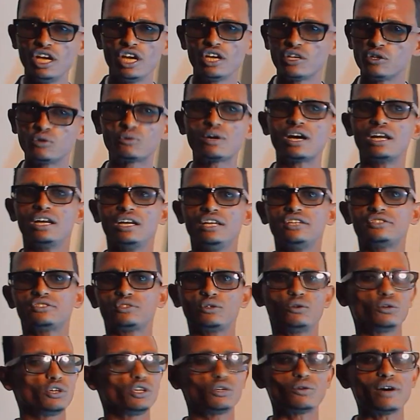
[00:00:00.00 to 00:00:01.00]
You can list
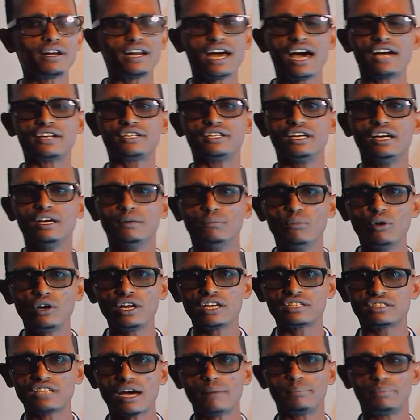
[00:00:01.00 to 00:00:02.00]
or you can add more
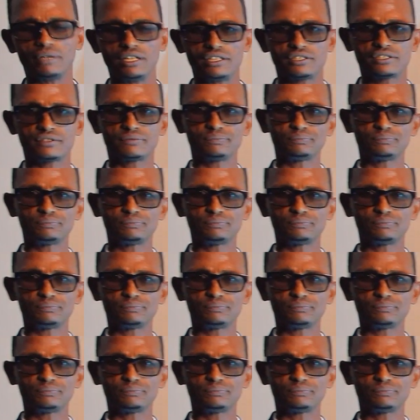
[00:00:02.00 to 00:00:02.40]
examples.